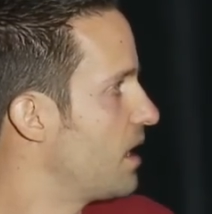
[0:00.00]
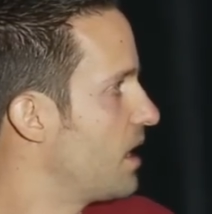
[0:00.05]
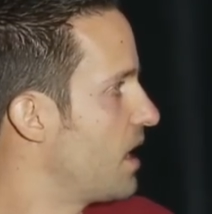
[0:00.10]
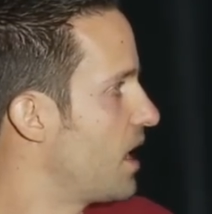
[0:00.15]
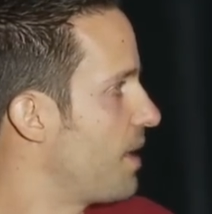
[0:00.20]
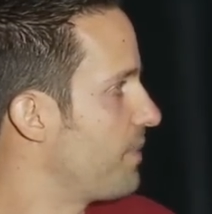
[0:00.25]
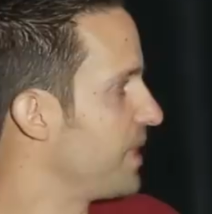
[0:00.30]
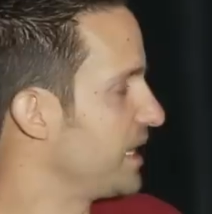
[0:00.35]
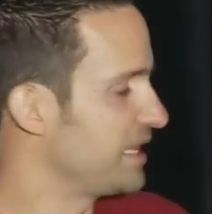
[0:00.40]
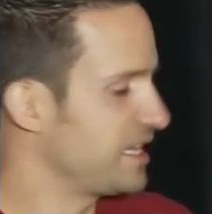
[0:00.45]

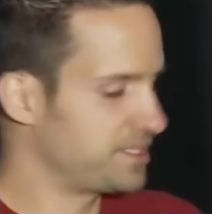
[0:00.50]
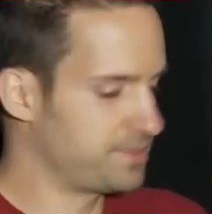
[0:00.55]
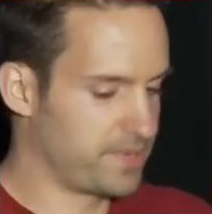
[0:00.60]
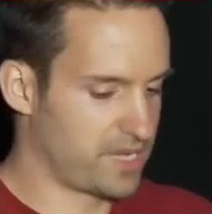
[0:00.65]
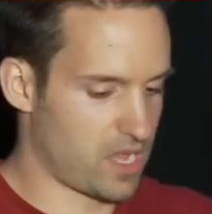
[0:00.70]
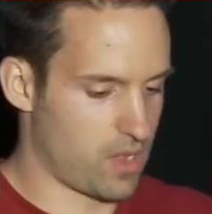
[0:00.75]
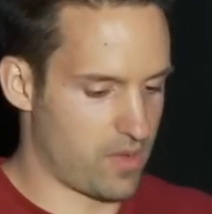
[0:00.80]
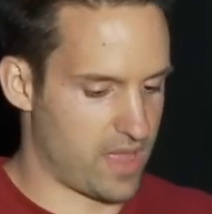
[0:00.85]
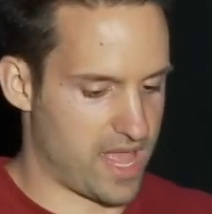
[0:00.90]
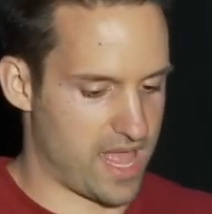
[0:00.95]
Unless we
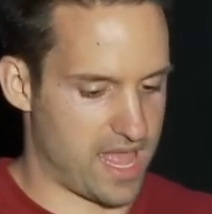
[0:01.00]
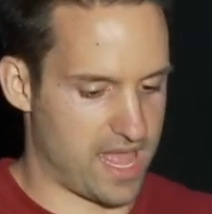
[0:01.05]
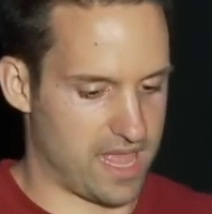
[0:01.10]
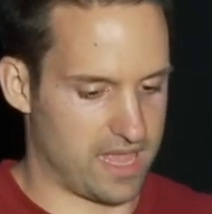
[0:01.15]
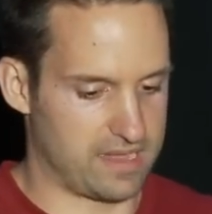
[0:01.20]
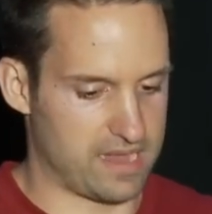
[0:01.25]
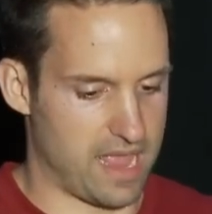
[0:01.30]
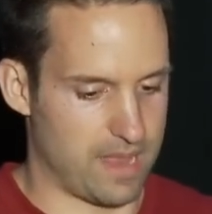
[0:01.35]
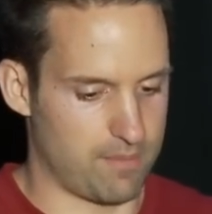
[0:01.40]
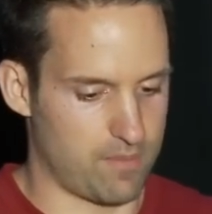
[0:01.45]
go
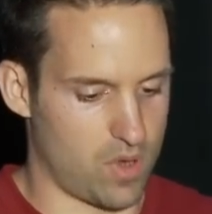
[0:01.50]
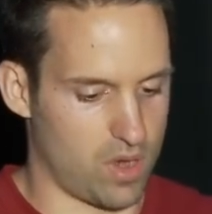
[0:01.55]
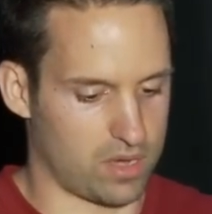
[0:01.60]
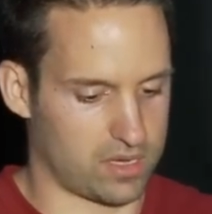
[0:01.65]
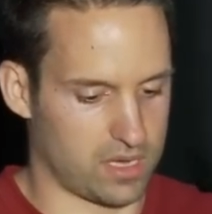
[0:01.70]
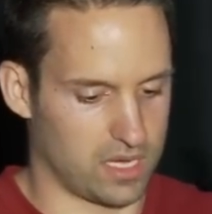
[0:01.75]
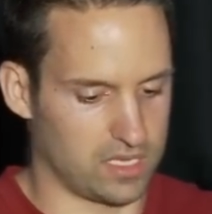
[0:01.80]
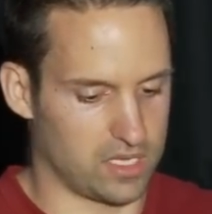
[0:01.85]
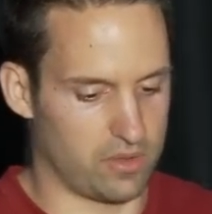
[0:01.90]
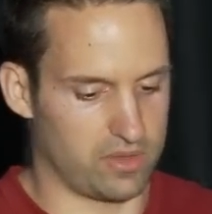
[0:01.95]
ahead and
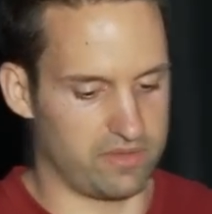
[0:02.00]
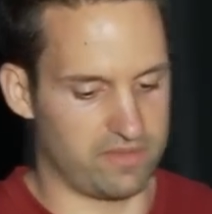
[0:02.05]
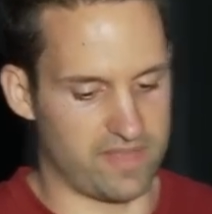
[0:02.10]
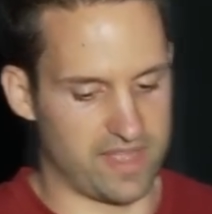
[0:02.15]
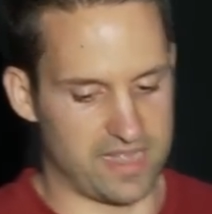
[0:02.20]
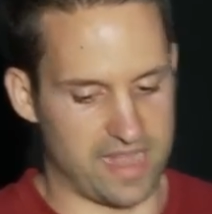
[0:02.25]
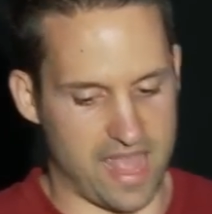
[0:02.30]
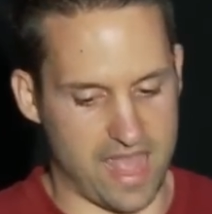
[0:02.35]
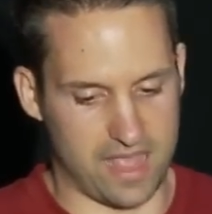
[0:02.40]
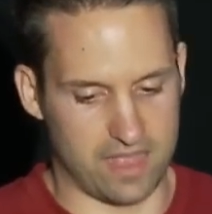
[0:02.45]
mark a load
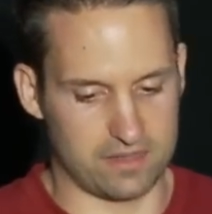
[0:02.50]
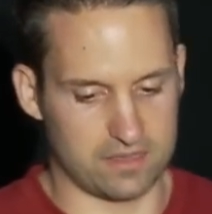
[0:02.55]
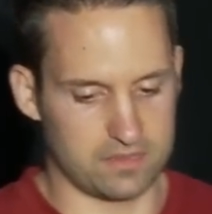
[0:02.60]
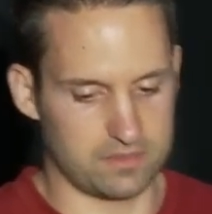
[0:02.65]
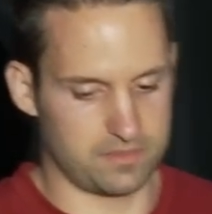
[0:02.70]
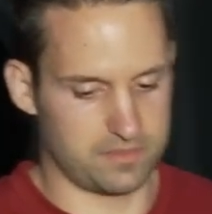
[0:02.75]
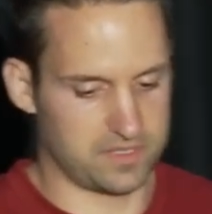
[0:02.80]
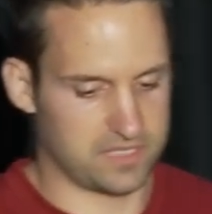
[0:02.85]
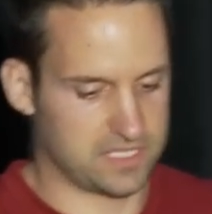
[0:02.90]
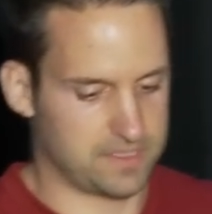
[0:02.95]
event
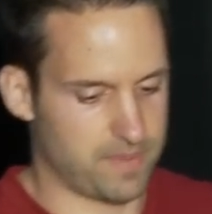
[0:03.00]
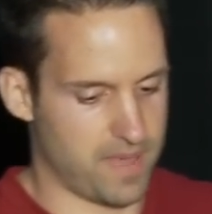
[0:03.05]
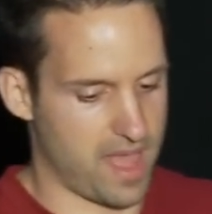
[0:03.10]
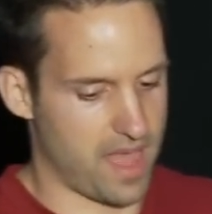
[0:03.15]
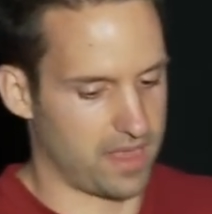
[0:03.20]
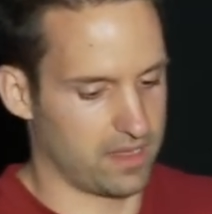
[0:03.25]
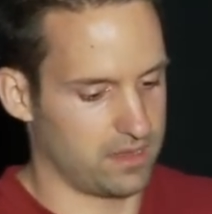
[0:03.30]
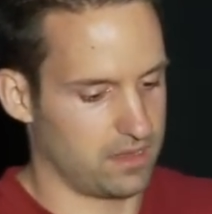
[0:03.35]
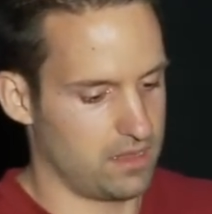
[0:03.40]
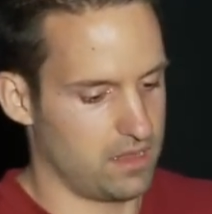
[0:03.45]
end
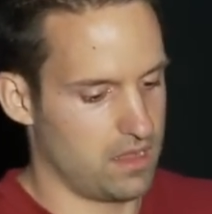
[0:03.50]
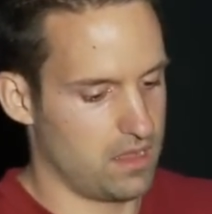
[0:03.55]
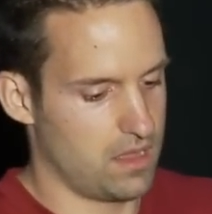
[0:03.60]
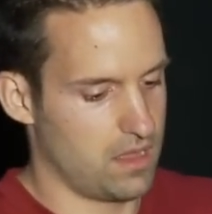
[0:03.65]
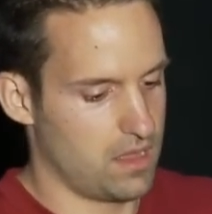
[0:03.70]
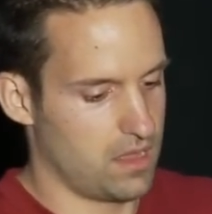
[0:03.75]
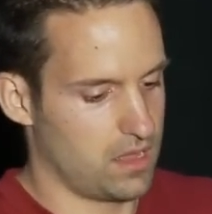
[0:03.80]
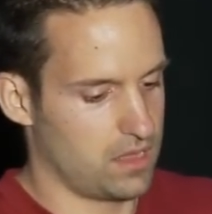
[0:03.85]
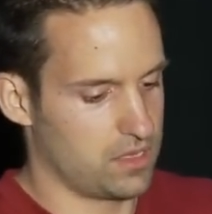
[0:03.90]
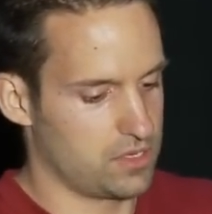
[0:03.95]
spot
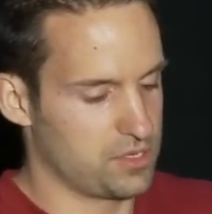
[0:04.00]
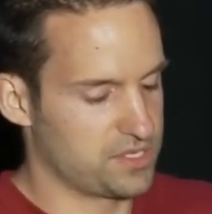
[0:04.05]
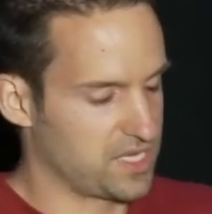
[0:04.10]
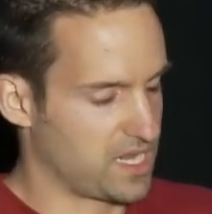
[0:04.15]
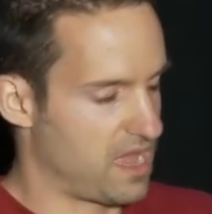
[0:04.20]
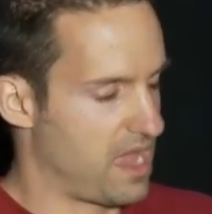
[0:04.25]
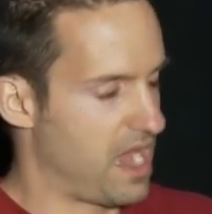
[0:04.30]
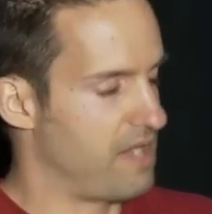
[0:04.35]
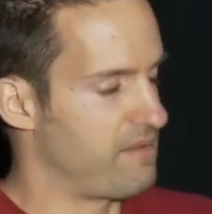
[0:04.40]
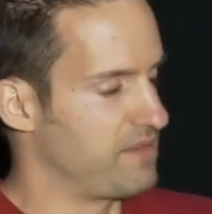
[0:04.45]

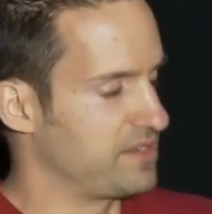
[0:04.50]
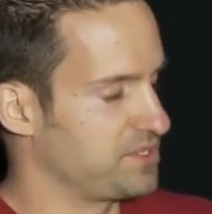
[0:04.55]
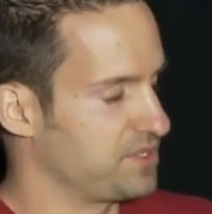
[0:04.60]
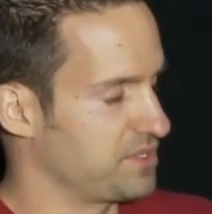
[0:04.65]
using a high